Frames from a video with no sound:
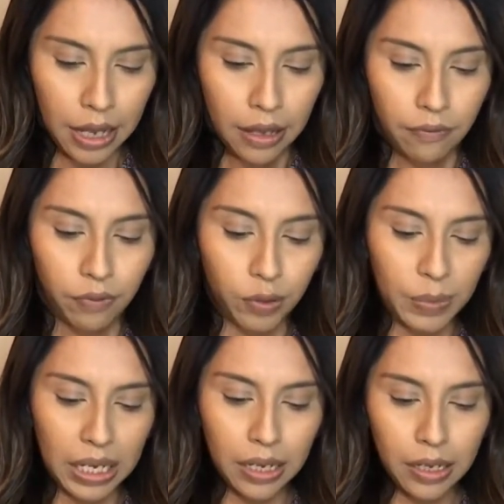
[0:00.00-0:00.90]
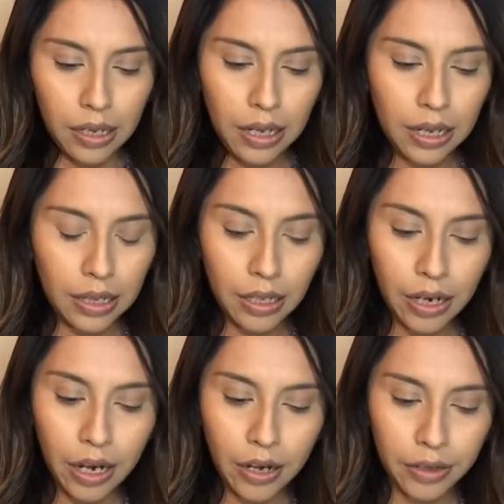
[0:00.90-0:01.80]
For me, the
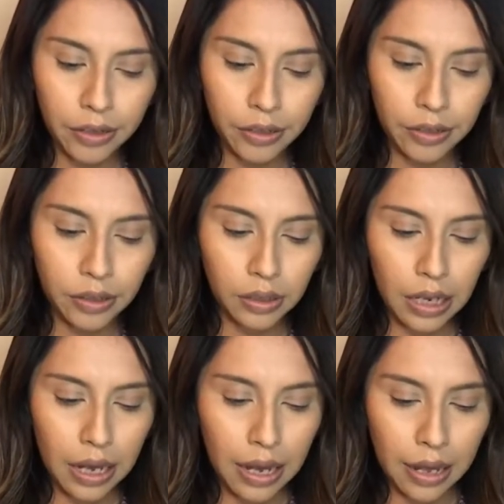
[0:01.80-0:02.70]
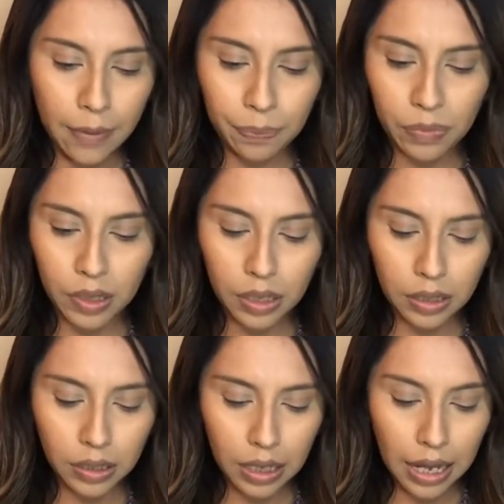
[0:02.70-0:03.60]
color
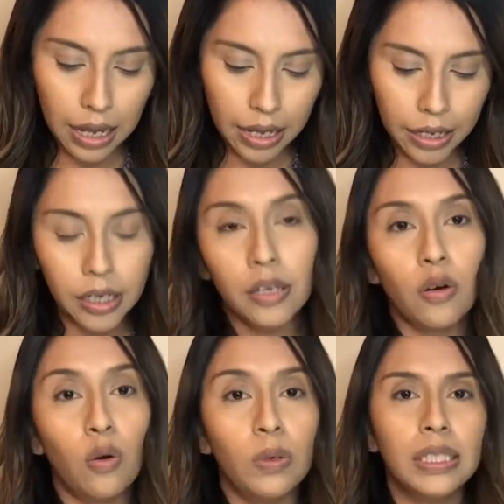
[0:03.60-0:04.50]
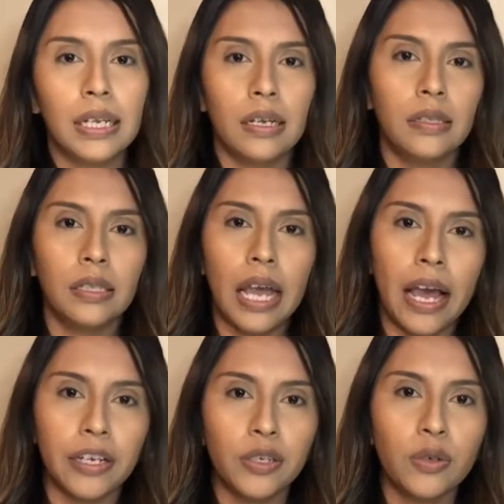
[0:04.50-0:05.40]
I always get is
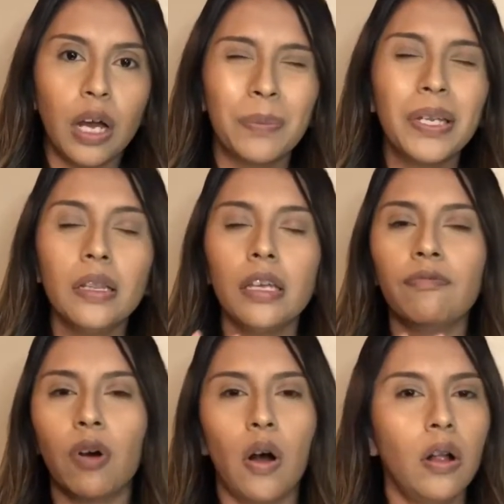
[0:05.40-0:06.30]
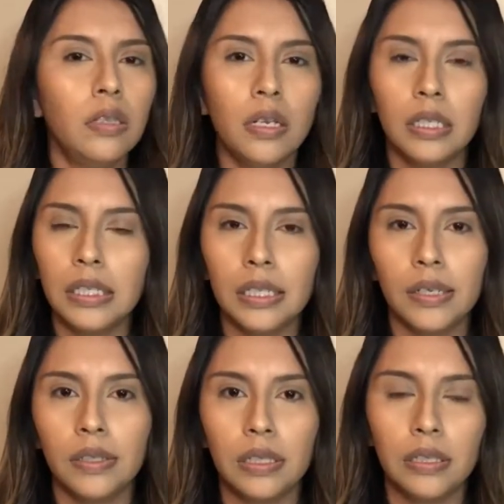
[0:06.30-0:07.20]
cashew. I'm gonna leave all the
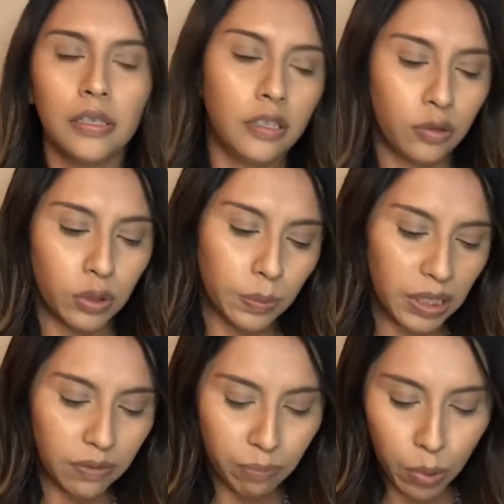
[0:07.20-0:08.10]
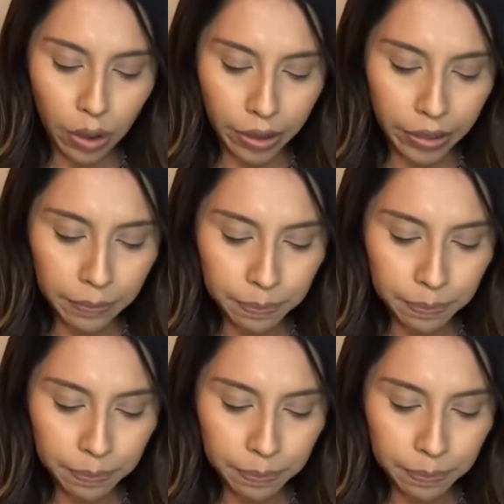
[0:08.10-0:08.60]
details in the description bar